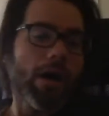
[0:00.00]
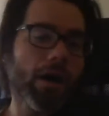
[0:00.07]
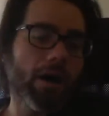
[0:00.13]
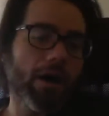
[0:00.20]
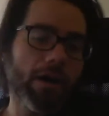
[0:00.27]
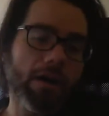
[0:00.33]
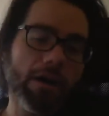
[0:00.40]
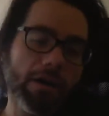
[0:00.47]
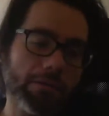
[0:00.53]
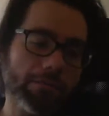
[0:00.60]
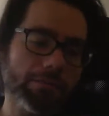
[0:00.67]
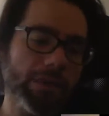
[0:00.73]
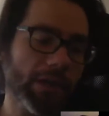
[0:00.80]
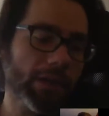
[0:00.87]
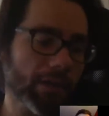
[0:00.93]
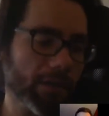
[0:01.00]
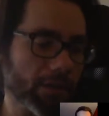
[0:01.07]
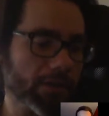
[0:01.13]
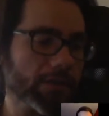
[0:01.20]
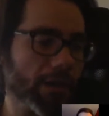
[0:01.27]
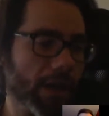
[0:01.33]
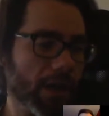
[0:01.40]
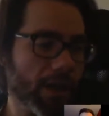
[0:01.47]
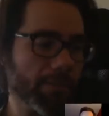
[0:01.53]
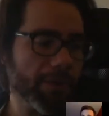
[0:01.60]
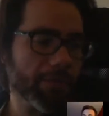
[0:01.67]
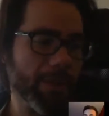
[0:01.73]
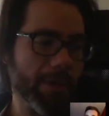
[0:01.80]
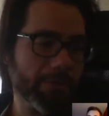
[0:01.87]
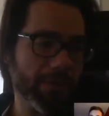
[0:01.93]
I
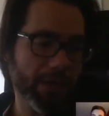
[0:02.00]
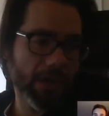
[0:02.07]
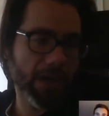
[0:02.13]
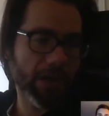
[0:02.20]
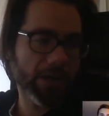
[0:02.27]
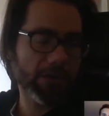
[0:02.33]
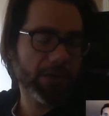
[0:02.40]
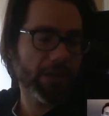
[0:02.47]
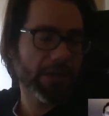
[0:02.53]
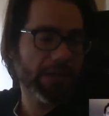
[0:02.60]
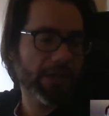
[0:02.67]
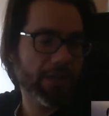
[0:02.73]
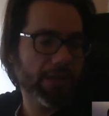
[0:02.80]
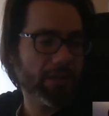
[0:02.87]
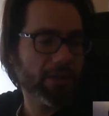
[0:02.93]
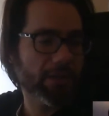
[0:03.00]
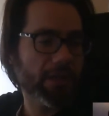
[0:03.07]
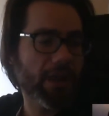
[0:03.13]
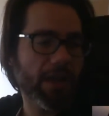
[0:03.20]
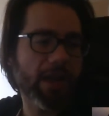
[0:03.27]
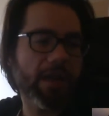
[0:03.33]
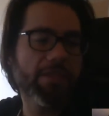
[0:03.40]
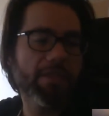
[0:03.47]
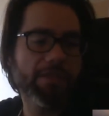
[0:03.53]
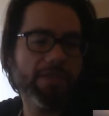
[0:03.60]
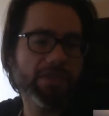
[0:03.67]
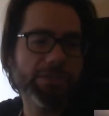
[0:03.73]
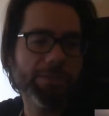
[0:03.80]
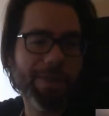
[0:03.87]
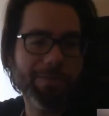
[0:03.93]
mean, maybe not. Like, I think
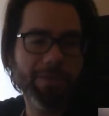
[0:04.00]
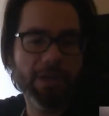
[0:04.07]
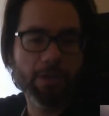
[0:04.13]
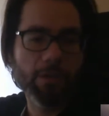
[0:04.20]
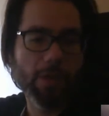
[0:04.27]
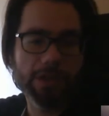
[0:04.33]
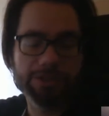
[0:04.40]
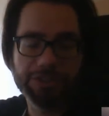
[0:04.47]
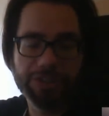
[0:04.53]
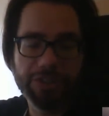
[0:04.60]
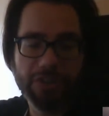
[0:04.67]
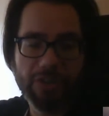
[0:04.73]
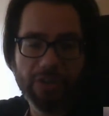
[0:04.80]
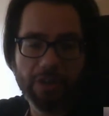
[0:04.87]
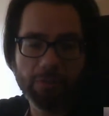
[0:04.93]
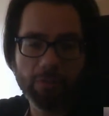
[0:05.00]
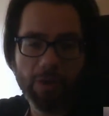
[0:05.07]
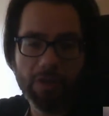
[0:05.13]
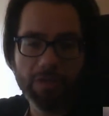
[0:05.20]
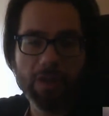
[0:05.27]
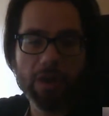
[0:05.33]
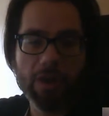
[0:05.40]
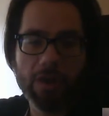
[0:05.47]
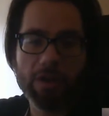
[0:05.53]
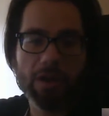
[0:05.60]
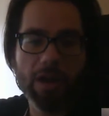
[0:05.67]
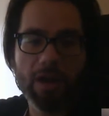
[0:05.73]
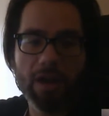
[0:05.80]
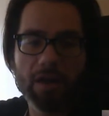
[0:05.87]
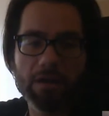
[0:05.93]
there's maybe a question on whether
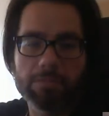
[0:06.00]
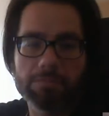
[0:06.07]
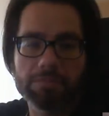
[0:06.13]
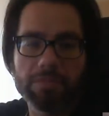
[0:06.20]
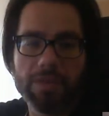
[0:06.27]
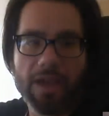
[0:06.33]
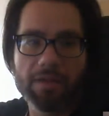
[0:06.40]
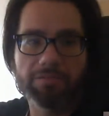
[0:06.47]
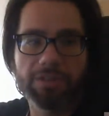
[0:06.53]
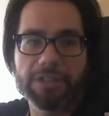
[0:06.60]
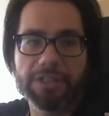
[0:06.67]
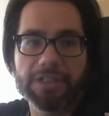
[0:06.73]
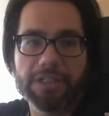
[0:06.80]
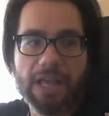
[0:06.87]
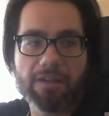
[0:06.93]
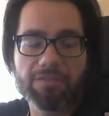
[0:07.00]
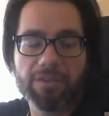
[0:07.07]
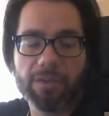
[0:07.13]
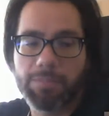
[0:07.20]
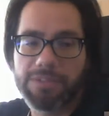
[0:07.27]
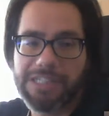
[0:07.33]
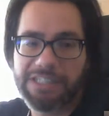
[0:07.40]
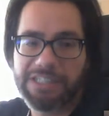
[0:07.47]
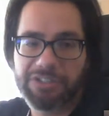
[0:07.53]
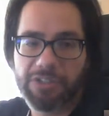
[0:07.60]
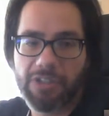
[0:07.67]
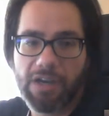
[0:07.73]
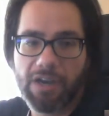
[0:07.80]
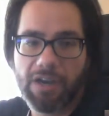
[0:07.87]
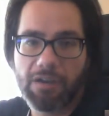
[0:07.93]
every potential
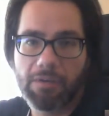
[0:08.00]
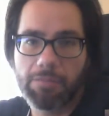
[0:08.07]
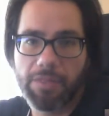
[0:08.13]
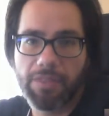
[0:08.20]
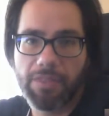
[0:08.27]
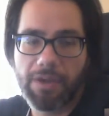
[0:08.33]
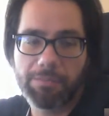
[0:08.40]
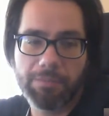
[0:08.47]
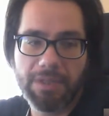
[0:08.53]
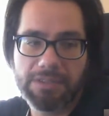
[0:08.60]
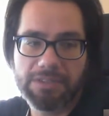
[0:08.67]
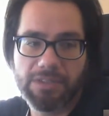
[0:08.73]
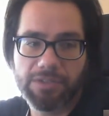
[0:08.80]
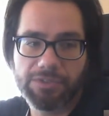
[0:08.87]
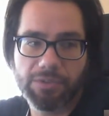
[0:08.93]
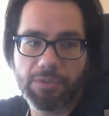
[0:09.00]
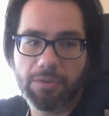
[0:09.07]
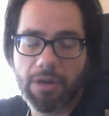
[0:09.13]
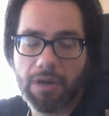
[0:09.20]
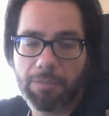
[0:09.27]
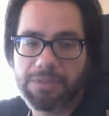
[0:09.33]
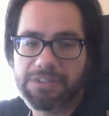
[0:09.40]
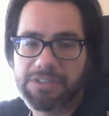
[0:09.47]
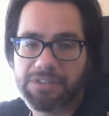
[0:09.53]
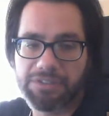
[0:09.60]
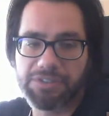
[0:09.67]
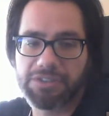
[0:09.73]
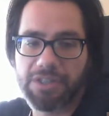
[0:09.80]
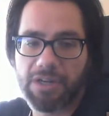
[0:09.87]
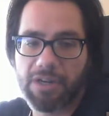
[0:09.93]
hub that meets those requirements is
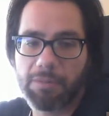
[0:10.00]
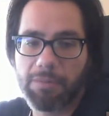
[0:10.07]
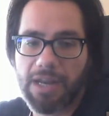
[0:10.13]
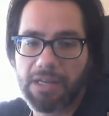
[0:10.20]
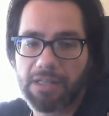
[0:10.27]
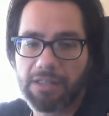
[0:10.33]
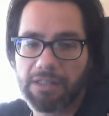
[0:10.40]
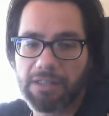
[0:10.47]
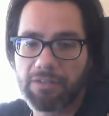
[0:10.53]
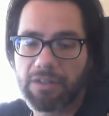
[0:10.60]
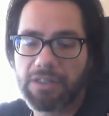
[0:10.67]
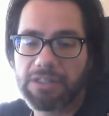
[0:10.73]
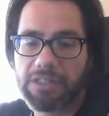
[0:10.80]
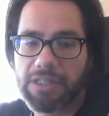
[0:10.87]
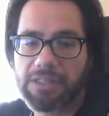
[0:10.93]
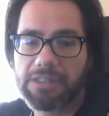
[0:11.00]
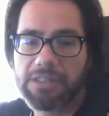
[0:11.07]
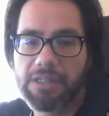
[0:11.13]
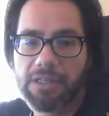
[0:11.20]
just automatically greenlit.